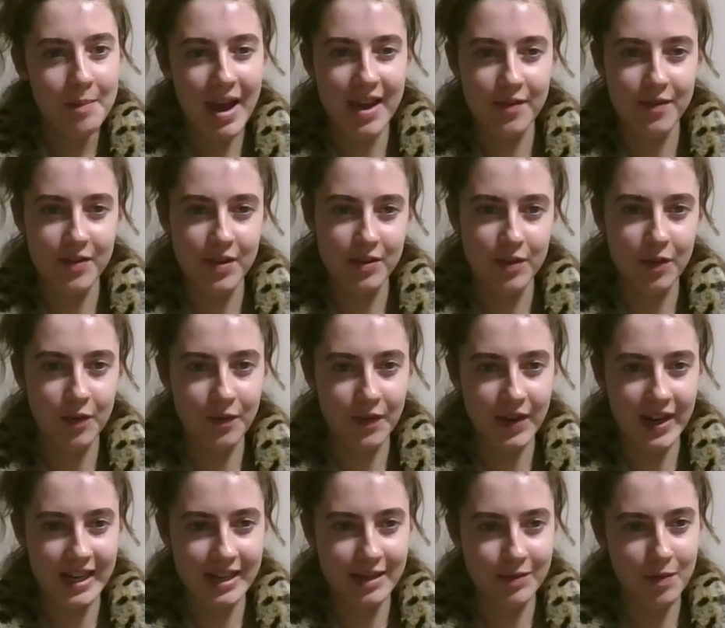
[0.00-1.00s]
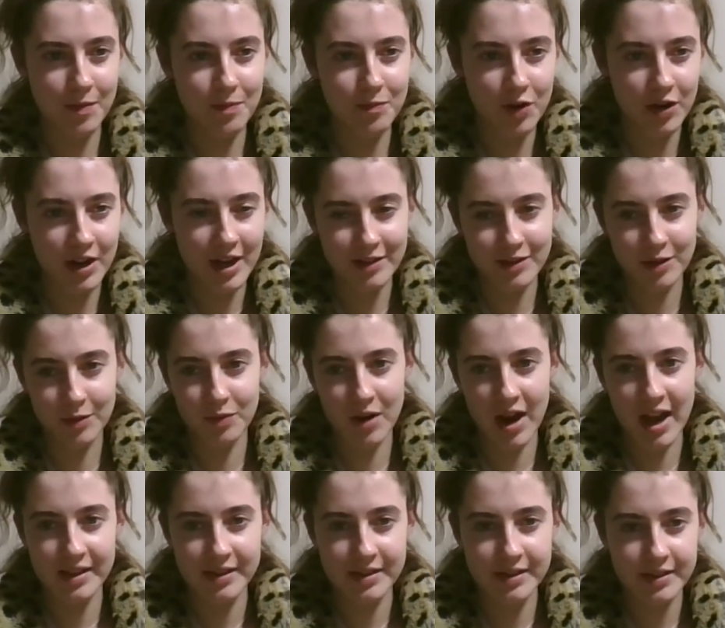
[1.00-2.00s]
behaviours or feelings with products or
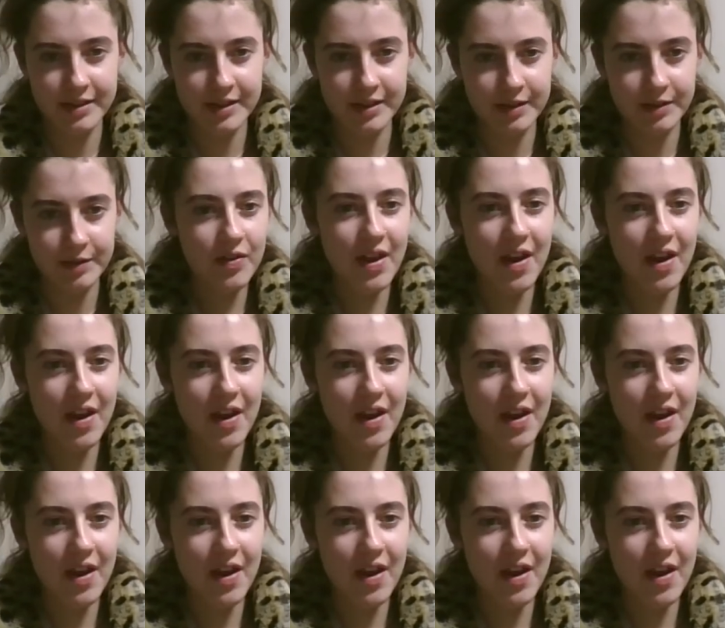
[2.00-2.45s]
brands.